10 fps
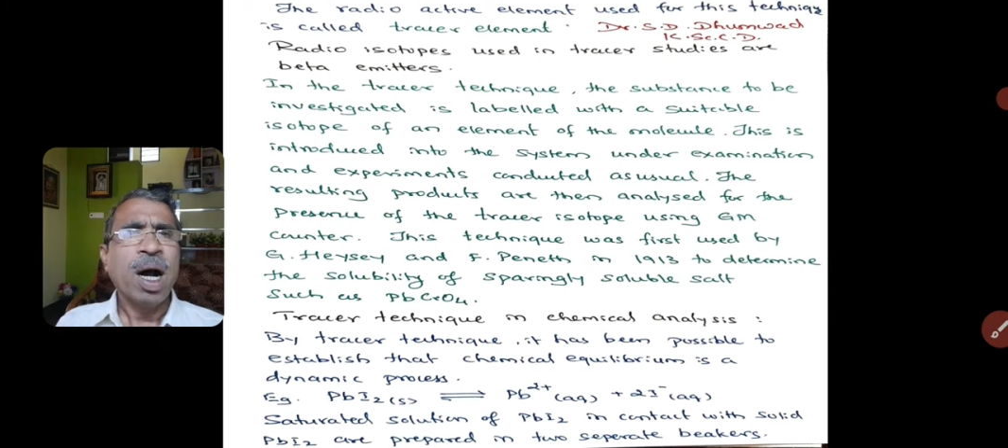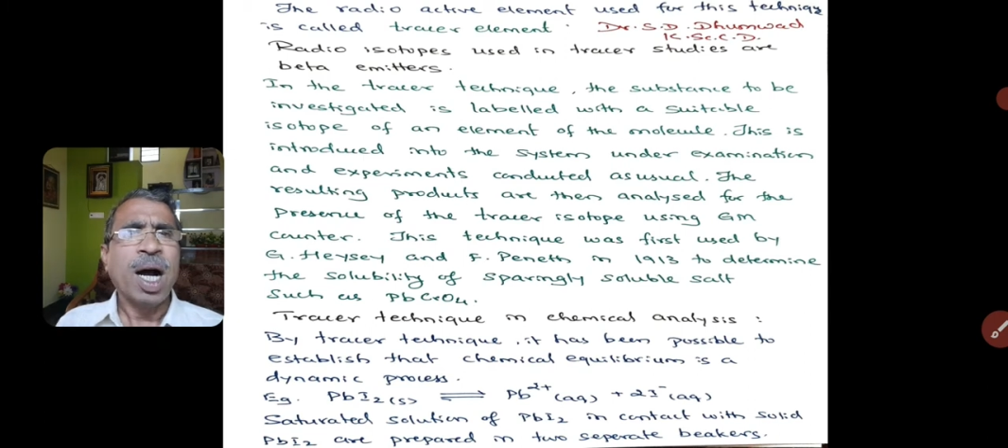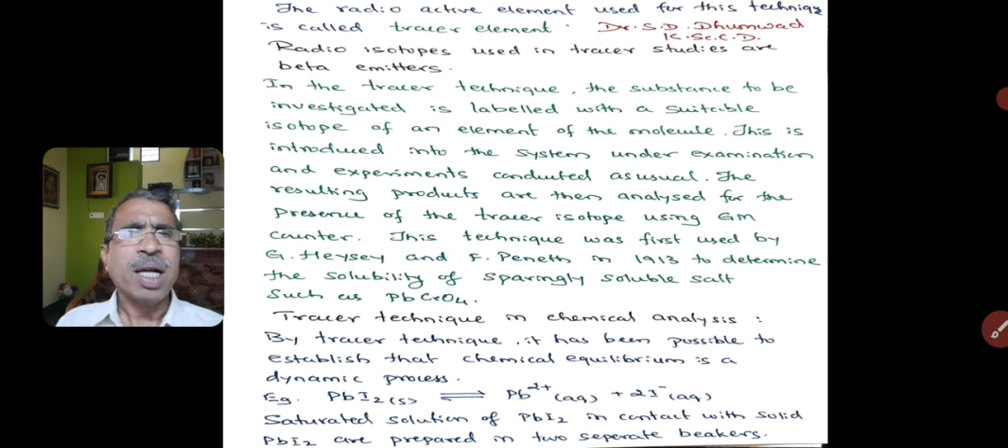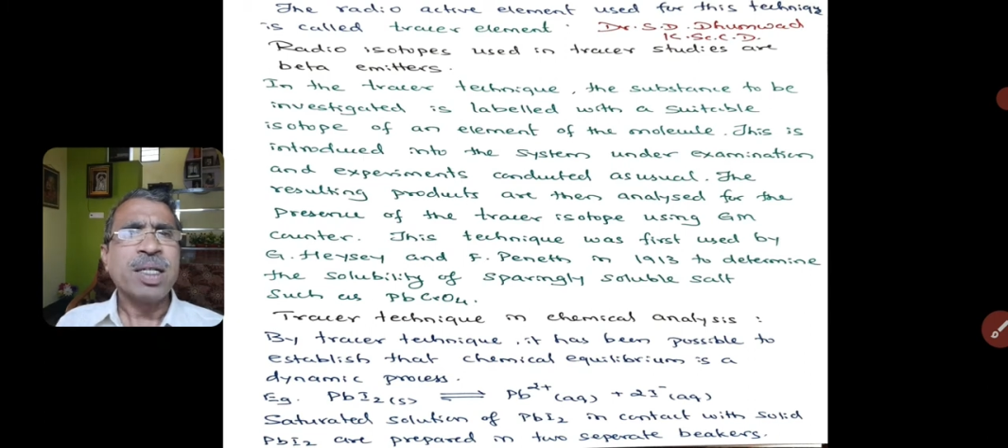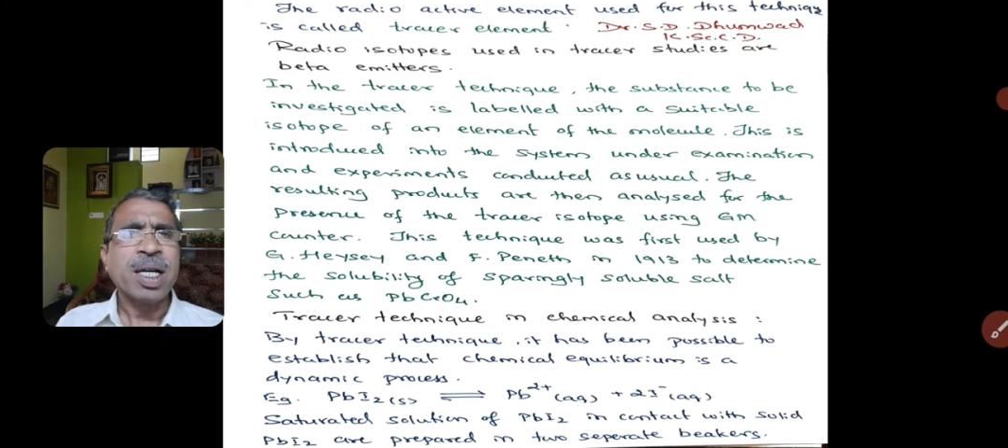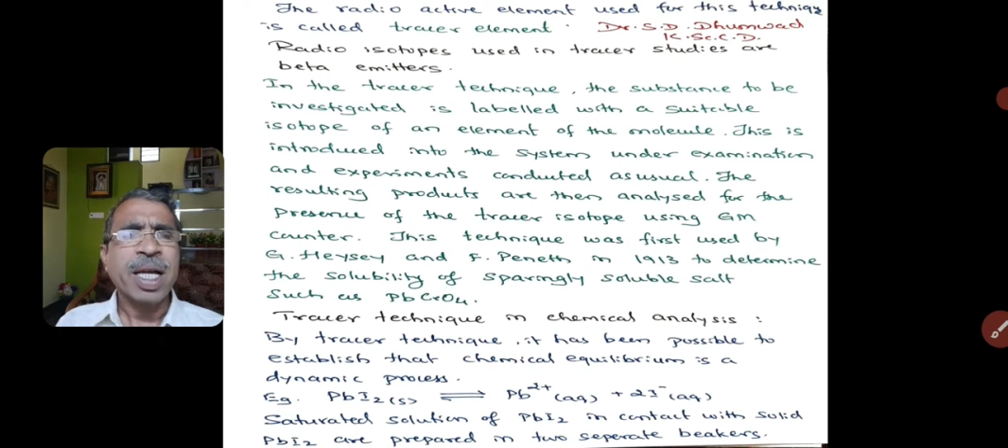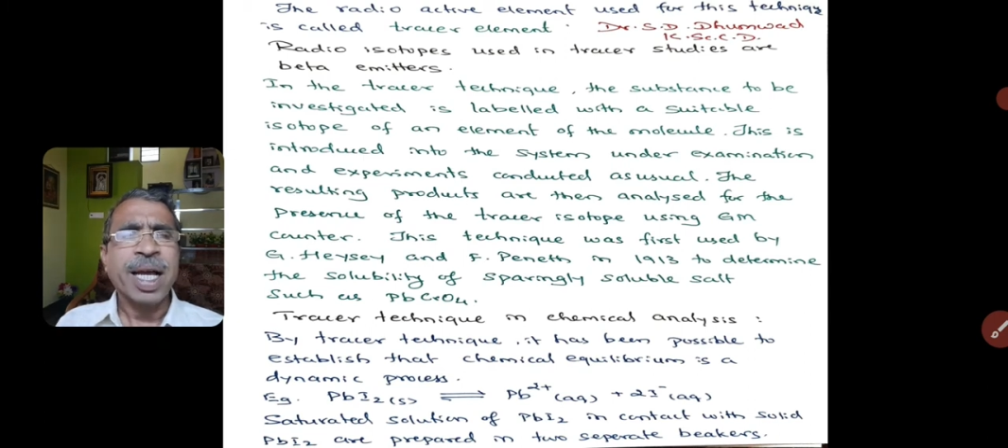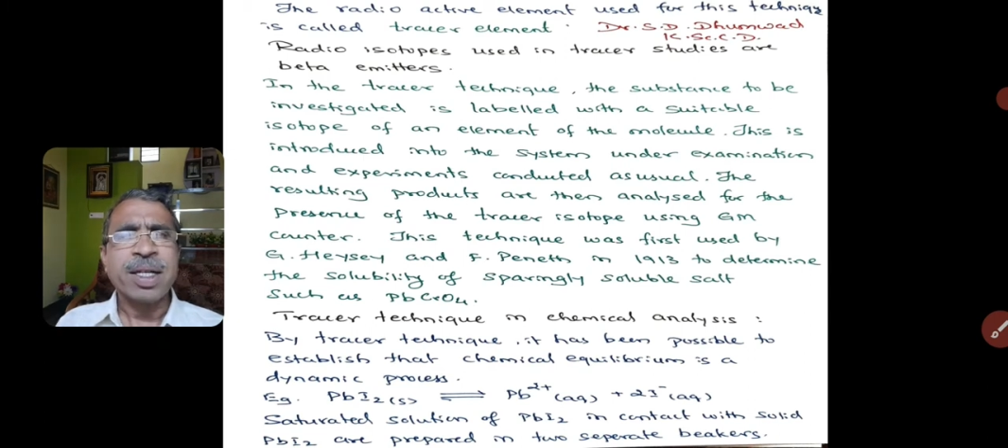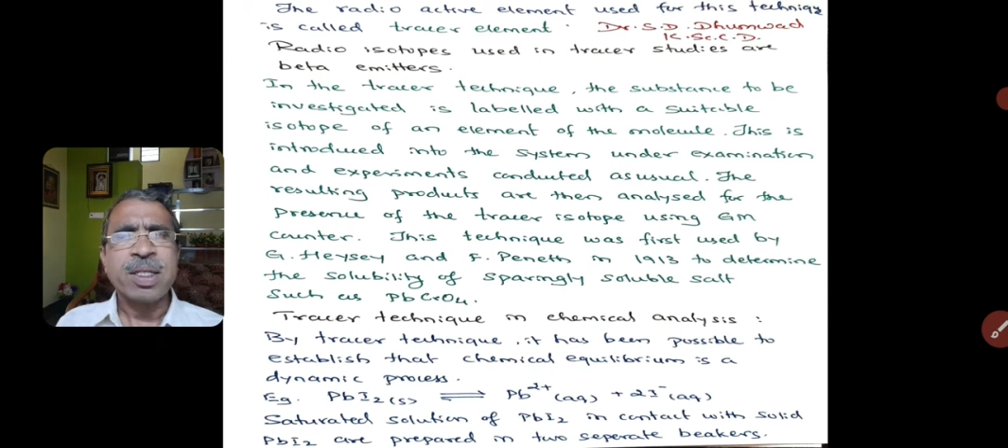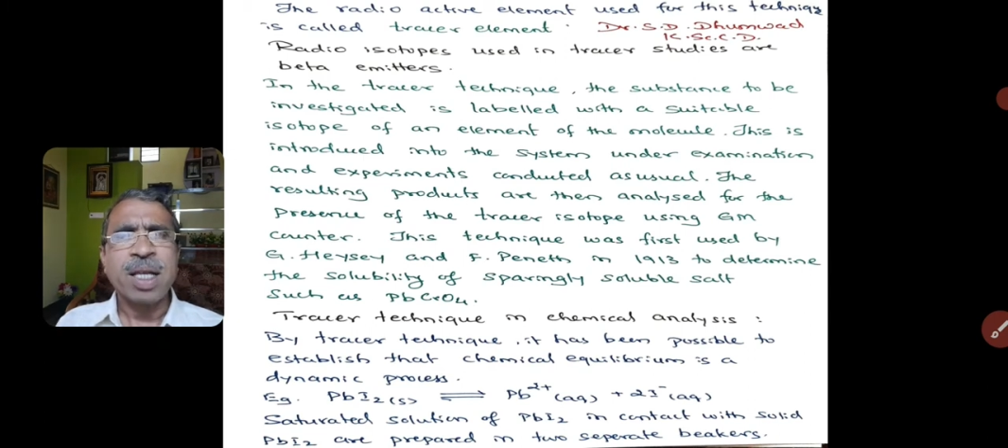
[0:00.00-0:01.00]
under
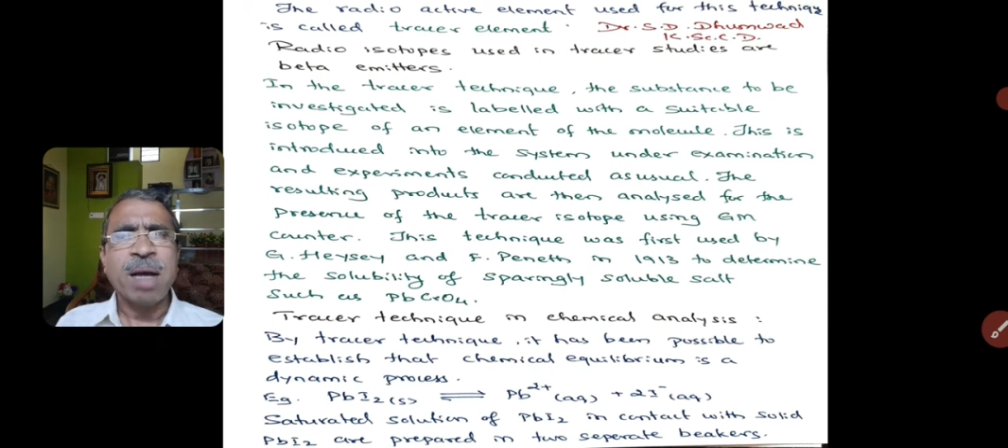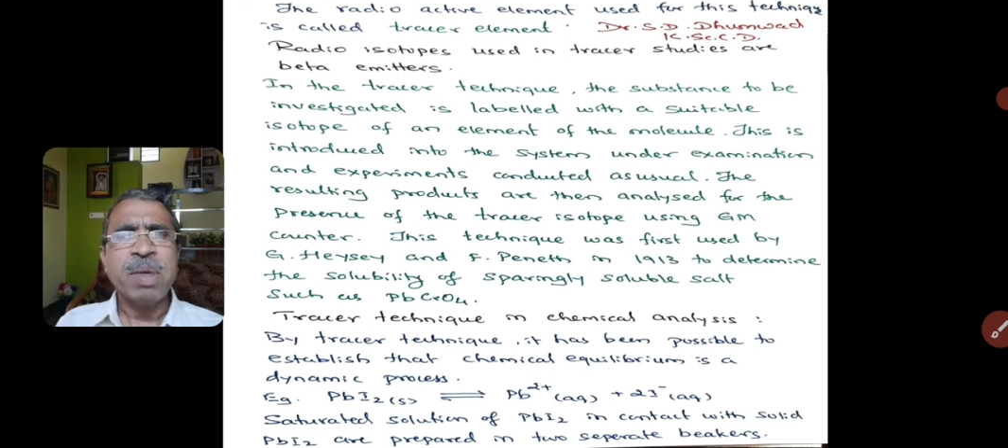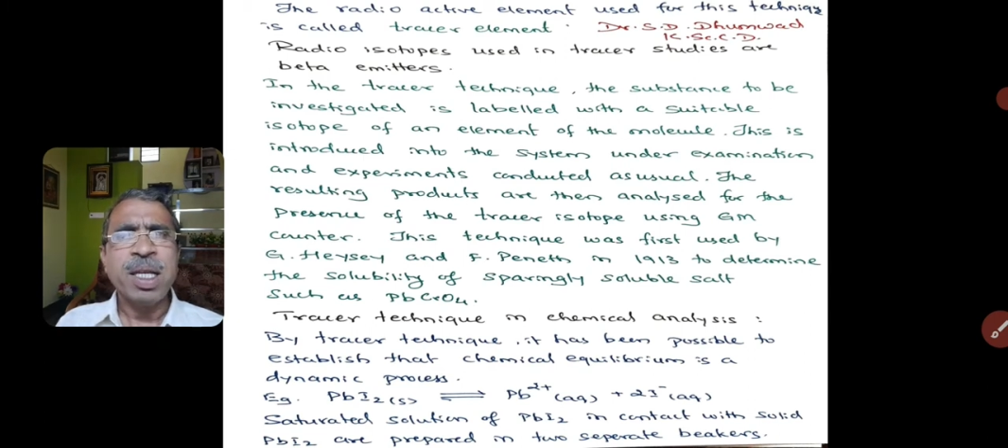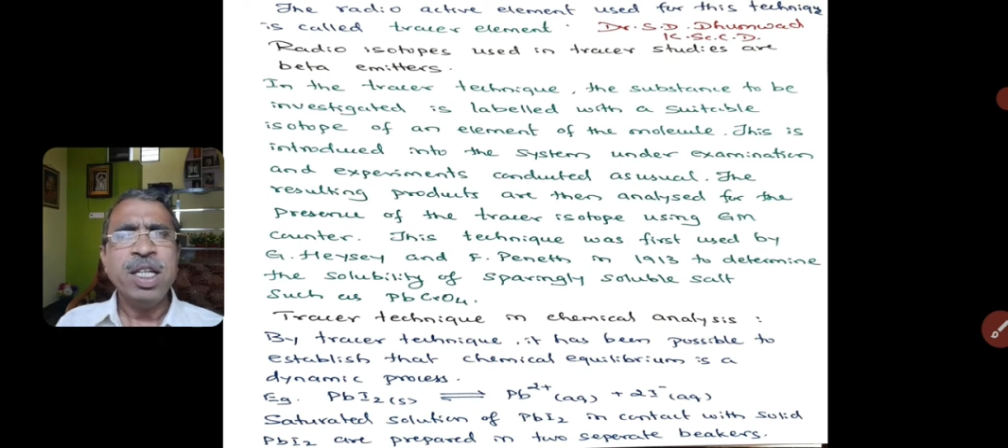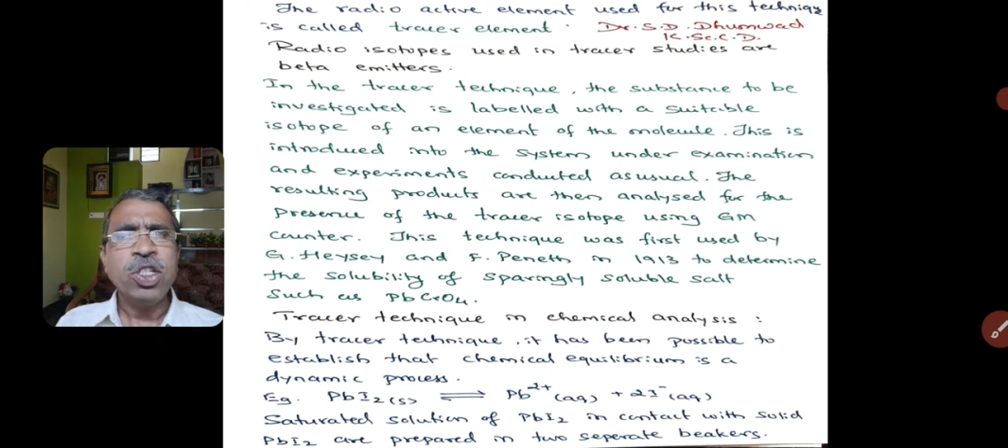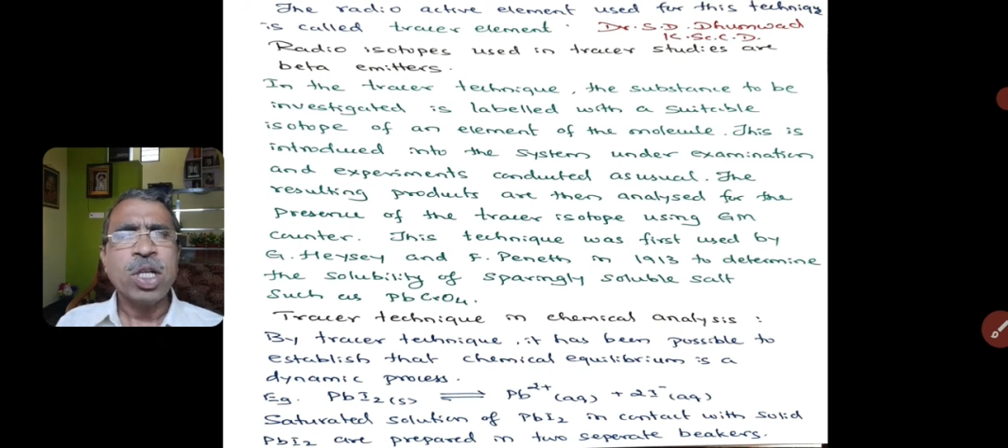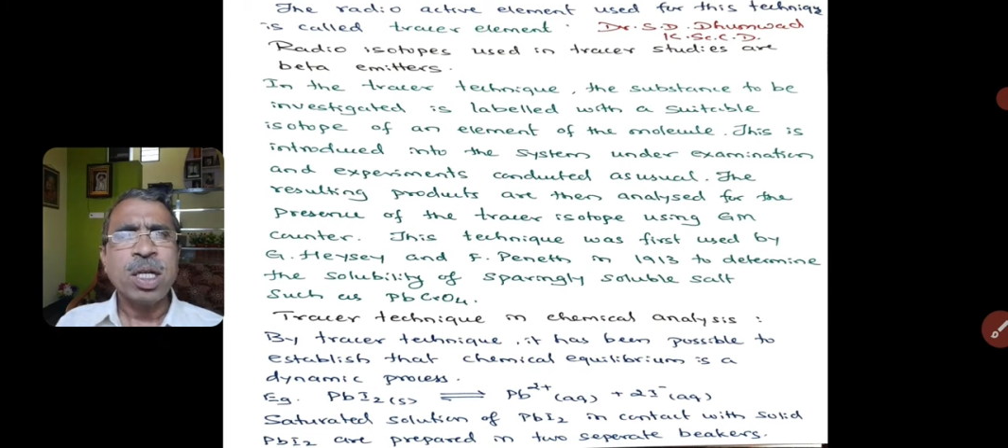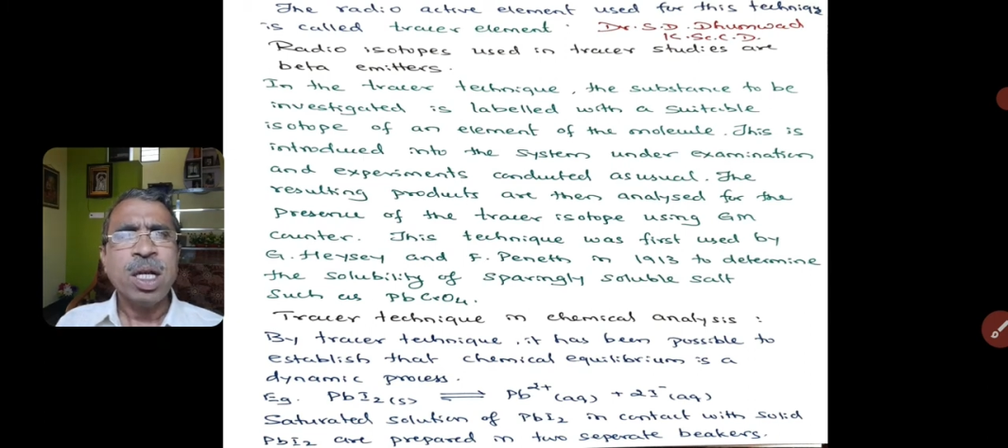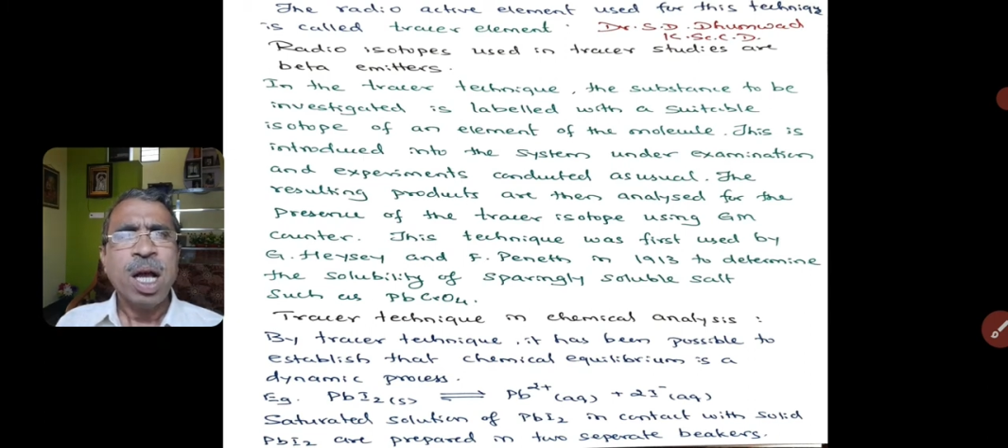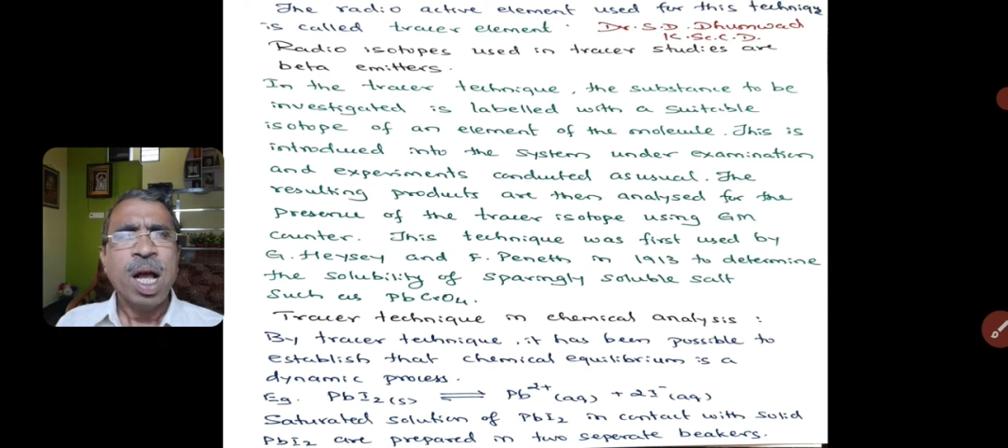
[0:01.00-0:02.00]

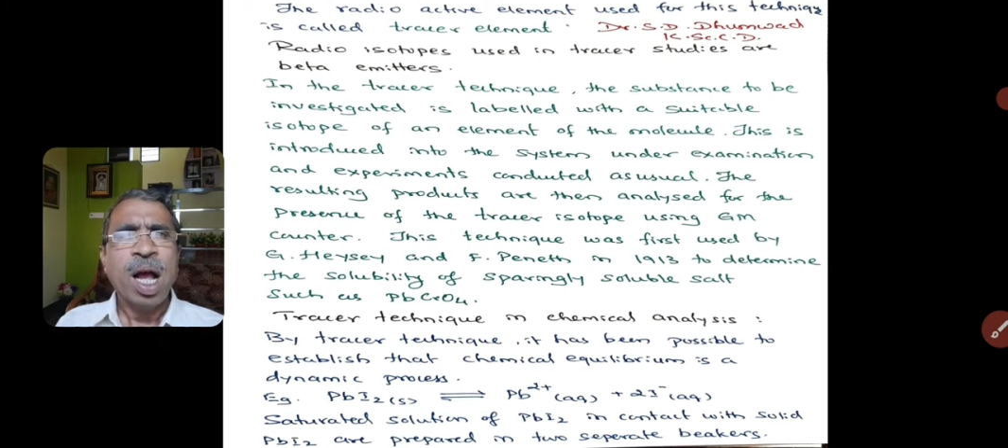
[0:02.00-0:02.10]
examination